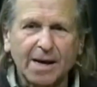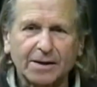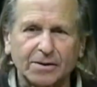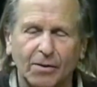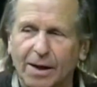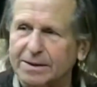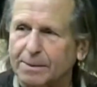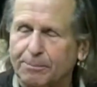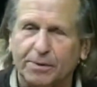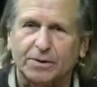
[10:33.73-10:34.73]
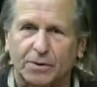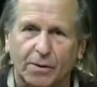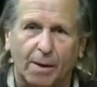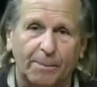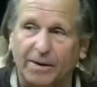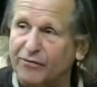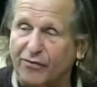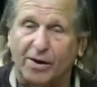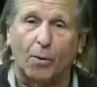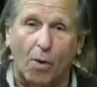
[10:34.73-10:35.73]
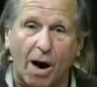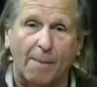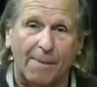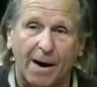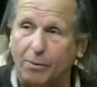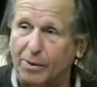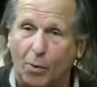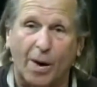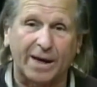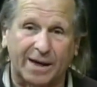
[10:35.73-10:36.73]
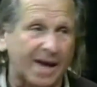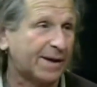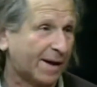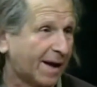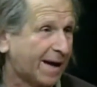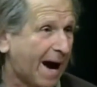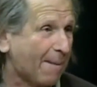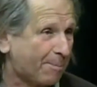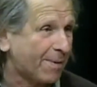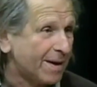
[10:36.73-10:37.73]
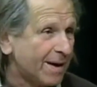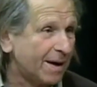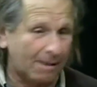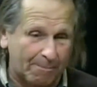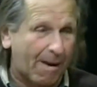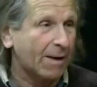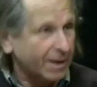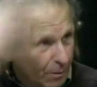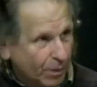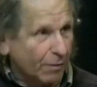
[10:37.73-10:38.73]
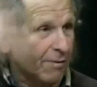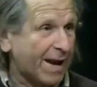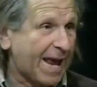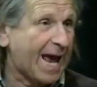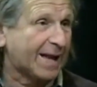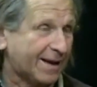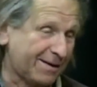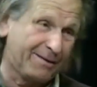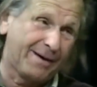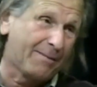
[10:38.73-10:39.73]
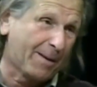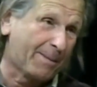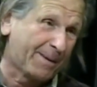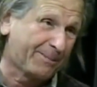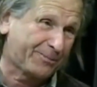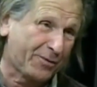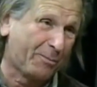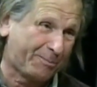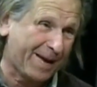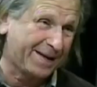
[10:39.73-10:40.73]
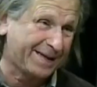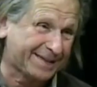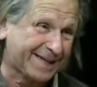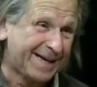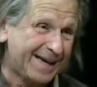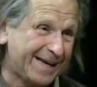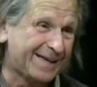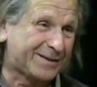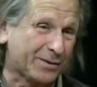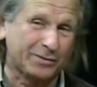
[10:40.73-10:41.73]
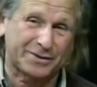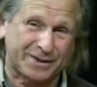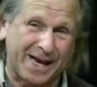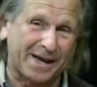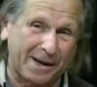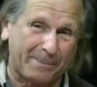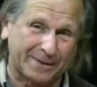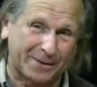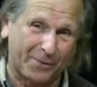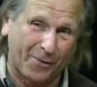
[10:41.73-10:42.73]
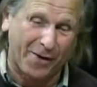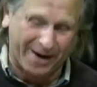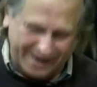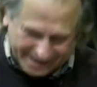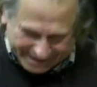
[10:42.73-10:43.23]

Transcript: So I said, pretty soon I'll be in front of Walmart with a white cane and a cup and a monkey with a red hat. You know, how about a few pennies? to stand up isn't working.